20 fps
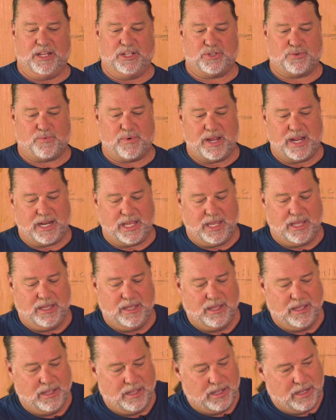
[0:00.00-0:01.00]
it's ready
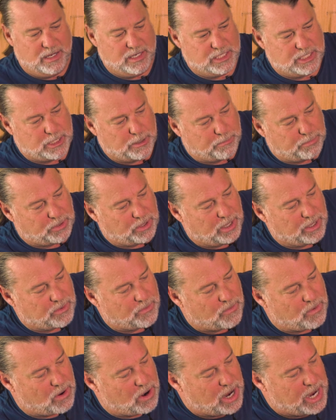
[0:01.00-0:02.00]
to plug
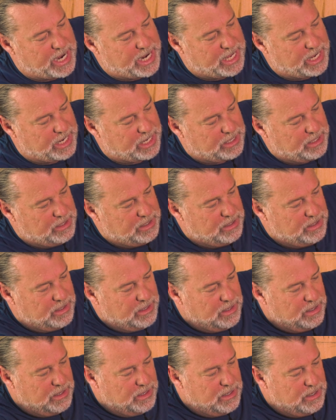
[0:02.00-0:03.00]
right in,
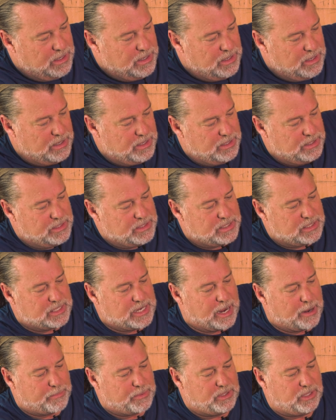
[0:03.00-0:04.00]

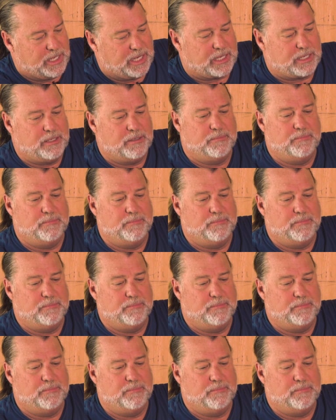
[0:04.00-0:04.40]
snap clip.